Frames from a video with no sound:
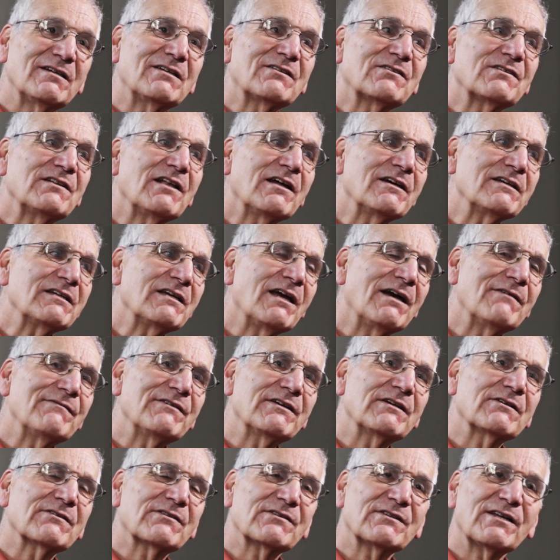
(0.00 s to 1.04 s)
it's like
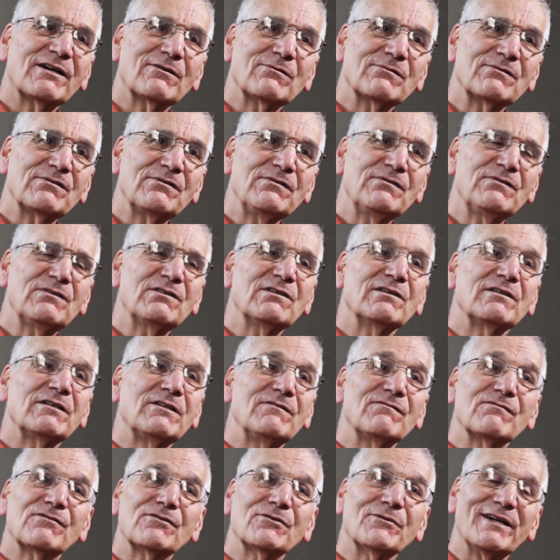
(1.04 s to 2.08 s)
having 1,000
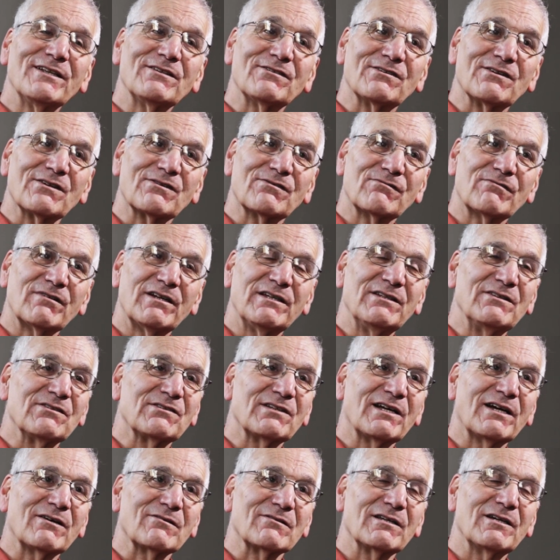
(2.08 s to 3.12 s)
influenza strains
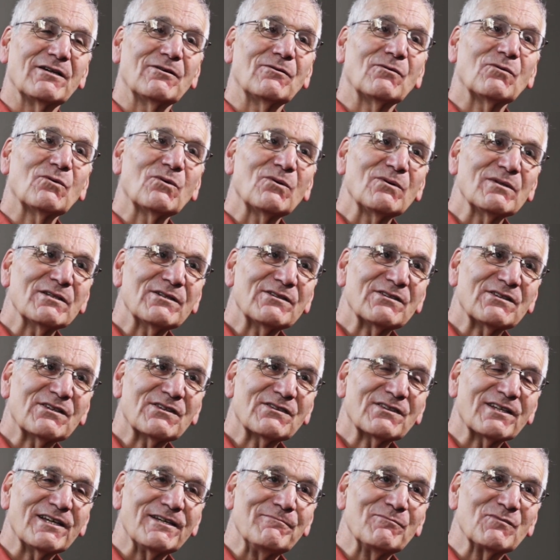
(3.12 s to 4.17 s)
out there all at the
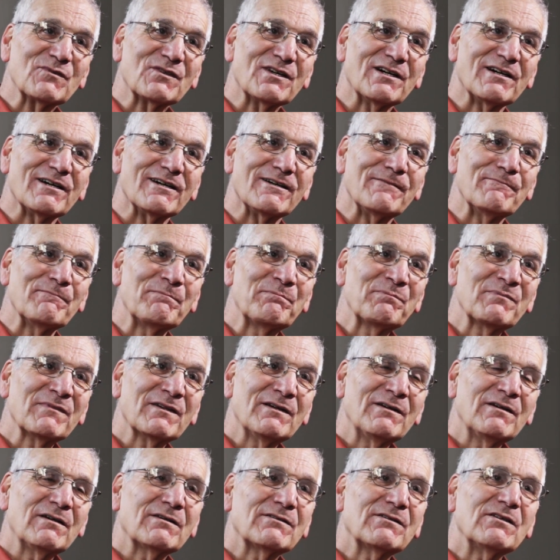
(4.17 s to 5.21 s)
same time.
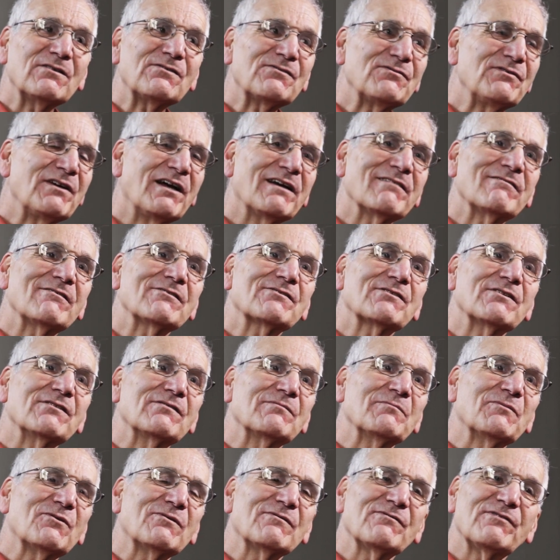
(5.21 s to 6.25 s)
This virus is
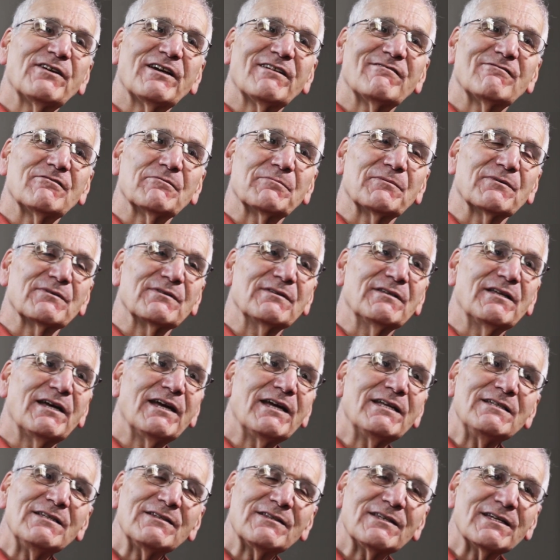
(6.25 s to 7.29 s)
more variable than
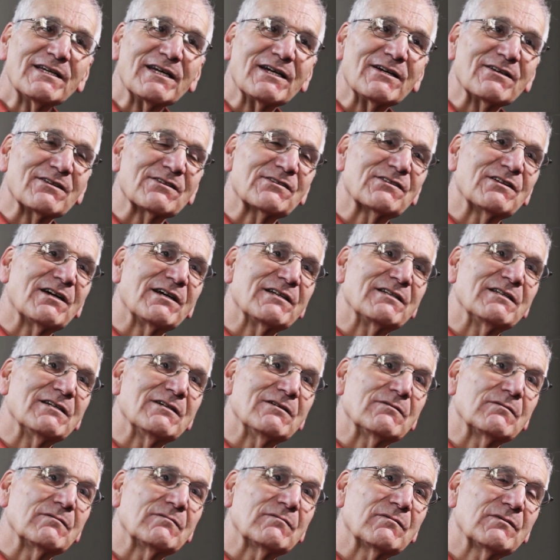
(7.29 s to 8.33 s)
anything else I
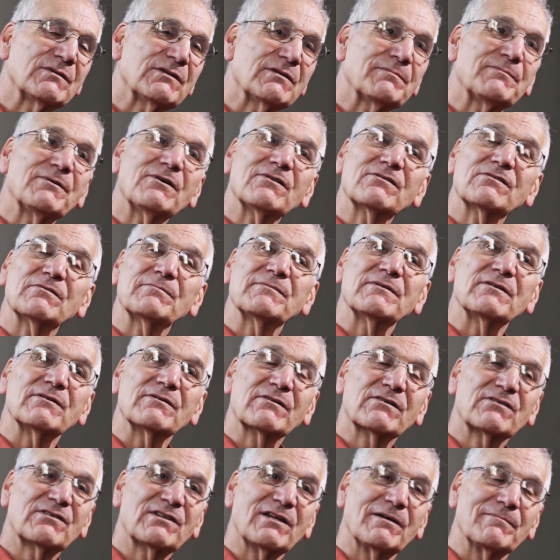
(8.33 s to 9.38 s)
know, the possible
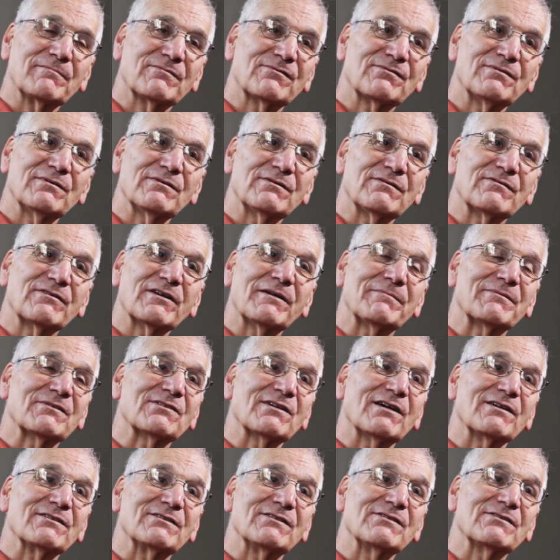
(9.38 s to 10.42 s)
exception of
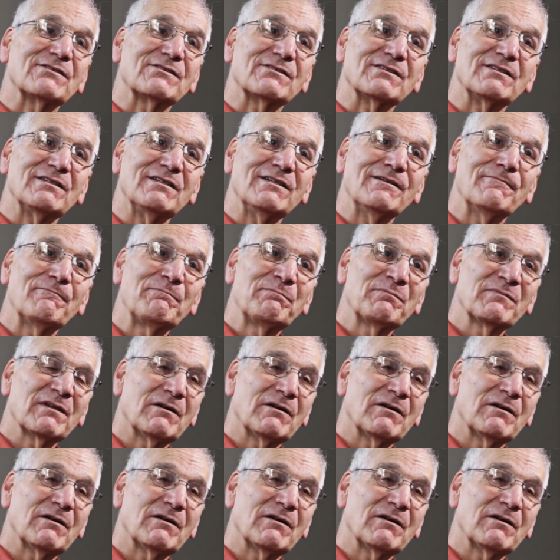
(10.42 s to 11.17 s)
hepatitis C. And